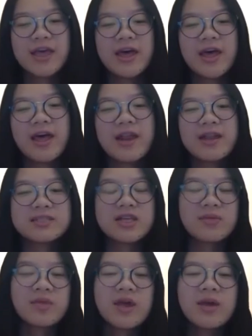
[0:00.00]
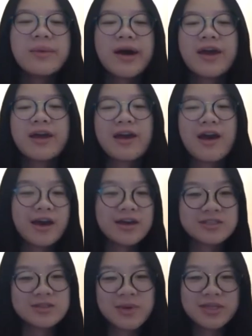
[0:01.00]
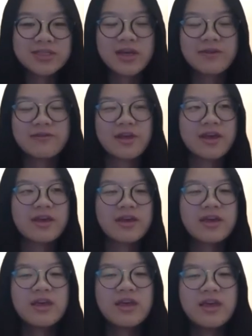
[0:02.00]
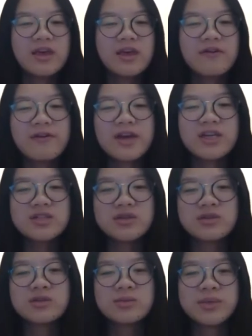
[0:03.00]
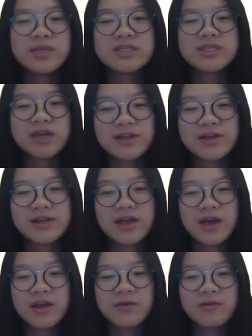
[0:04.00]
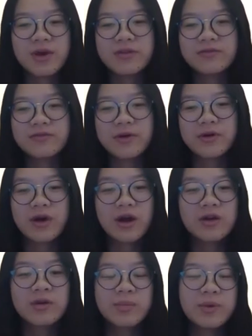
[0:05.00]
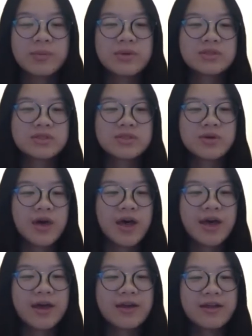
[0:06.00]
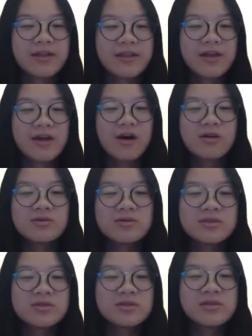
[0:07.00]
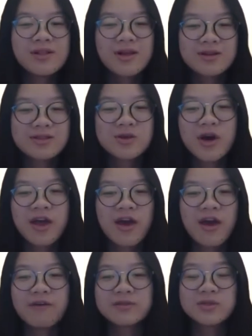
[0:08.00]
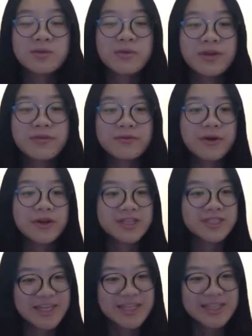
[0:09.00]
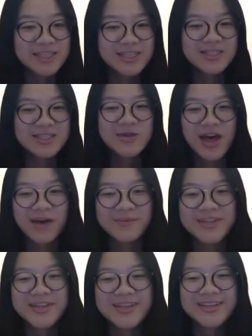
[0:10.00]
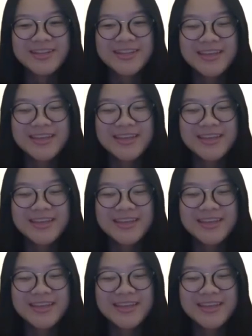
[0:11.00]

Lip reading: And sometimes I ask myself like, if I choose to be silent and wait for other people to act, how long do I have to wait for the changes to happen?